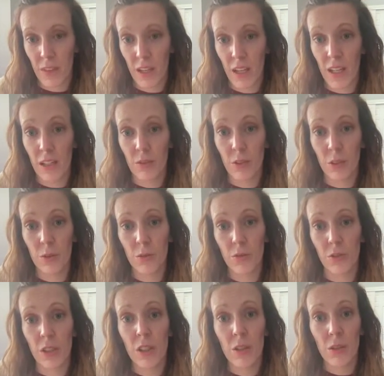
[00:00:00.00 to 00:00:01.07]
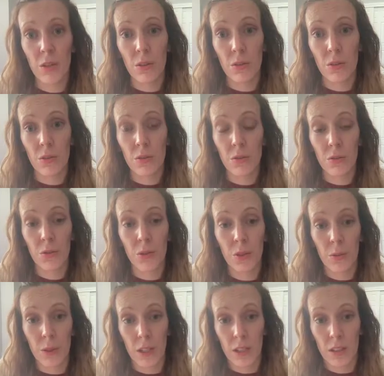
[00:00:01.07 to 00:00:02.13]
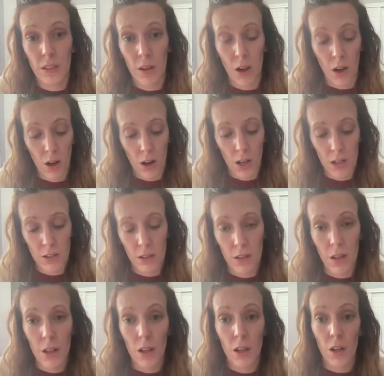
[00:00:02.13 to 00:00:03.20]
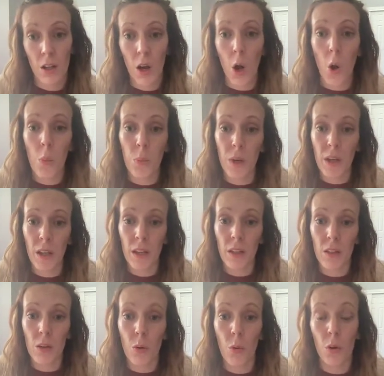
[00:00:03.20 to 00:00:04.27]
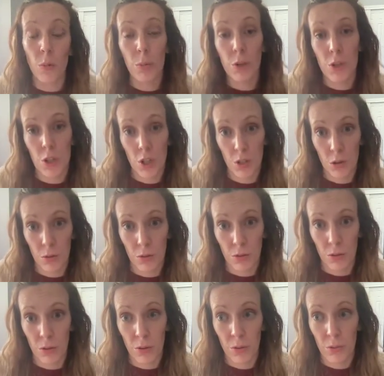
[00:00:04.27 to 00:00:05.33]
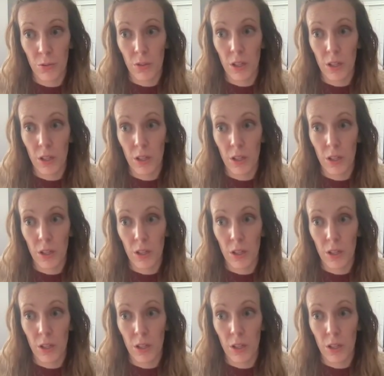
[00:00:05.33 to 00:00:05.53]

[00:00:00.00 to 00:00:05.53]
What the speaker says: if you don't feel fluid on coping or pushing through